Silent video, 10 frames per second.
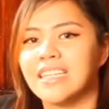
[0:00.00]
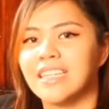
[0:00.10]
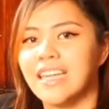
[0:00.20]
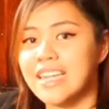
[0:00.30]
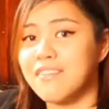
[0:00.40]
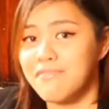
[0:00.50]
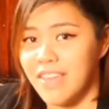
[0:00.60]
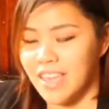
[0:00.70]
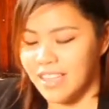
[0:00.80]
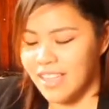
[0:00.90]
can
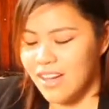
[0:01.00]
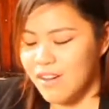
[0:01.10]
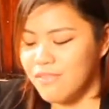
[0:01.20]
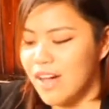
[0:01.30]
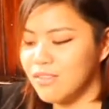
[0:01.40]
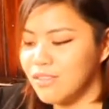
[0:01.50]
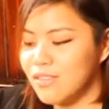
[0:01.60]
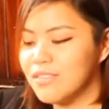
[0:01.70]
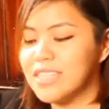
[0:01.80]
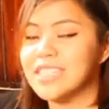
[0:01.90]
affect, of how
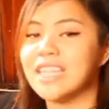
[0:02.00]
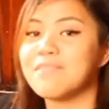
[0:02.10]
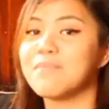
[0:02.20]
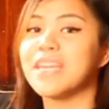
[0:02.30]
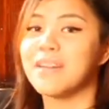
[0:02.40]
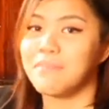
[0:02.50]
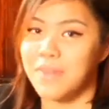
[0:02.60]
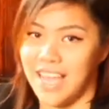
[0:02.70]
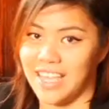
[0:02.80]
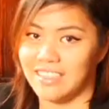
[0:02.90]
theories can be
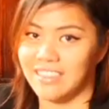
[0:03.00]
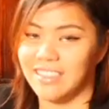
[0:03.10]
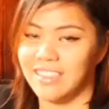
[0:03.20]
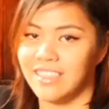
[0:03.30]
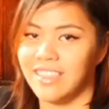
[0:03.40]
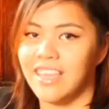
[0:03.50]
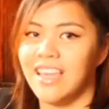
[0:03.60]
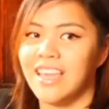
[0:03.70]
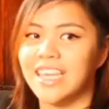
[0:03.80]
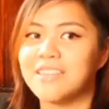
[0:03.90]
applied
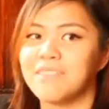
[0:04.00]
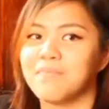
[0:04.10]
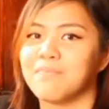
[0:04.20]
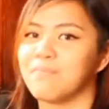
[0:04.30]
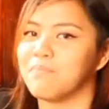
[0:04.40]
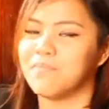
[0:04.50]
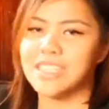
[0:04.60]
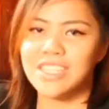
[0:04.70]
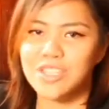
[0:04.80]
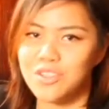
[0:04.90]
in
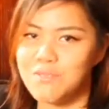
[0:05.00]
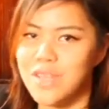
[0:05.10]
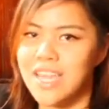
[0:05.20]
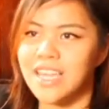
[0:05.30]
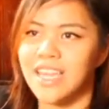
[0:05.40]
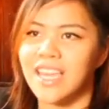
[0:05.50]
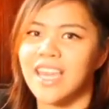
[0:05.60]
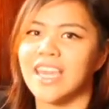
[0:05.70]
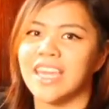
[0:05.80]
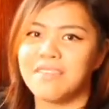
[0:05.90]
decision
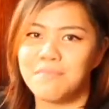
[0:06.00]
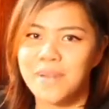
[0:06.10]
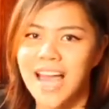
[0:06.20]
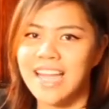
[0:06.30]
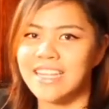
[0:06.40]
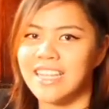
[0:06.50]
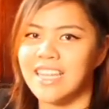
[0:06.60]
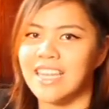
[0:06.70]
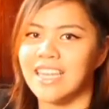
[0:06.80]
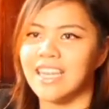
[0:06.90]
making, in
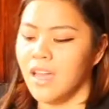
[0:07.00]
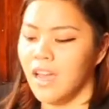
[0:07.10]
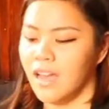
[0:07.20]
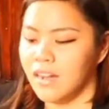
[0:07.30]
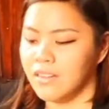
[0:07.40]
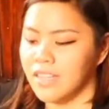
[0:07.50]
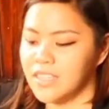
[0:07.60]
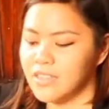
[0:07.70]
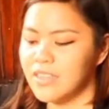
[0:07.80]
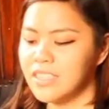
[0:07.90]
planning. Okay,
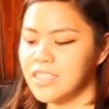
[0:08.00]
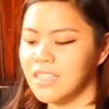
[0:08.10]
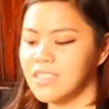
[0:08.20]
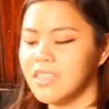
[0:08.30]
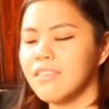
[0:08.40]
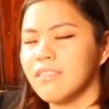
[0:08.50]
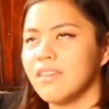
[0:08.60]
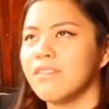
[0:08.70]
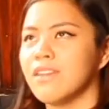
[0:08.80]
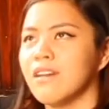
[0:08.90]
so in discussing
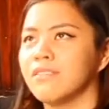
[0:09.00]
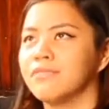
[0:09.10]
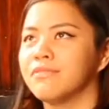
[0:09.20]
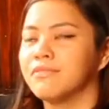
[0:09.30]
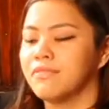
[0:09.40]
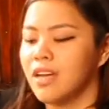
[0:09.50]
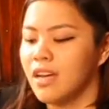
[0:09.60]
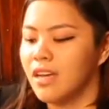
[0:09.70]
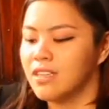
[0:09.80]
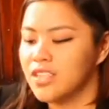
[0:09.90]
theory of
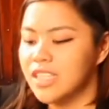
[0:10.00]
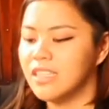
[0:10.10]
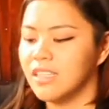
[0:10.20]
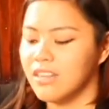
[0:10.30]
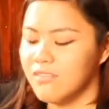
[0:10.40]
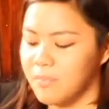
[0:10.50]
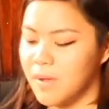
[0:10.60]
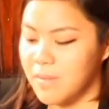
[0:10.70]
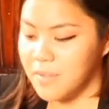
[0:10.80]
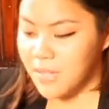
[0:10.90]
Trinity of
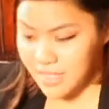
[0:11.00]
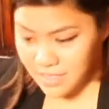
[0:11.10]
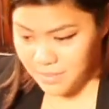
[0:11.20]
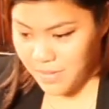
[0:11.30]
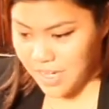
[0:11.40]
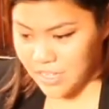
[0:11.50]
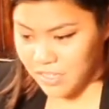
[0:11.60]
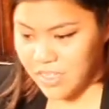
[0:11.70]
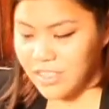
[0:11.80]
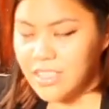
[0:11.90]
public
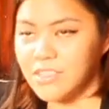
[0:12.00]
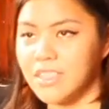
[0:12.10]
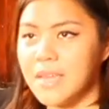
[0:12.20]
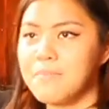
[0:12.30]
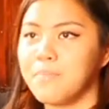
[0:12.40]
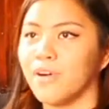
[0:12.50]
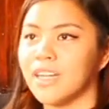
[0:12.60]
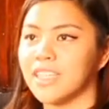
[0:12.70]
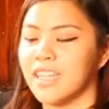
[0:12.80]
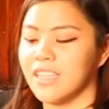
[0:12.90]
participation, it is
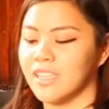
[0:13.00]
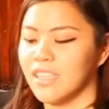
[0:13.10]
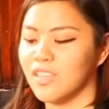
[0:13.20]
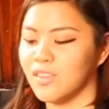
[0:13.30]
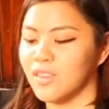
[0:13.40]
important that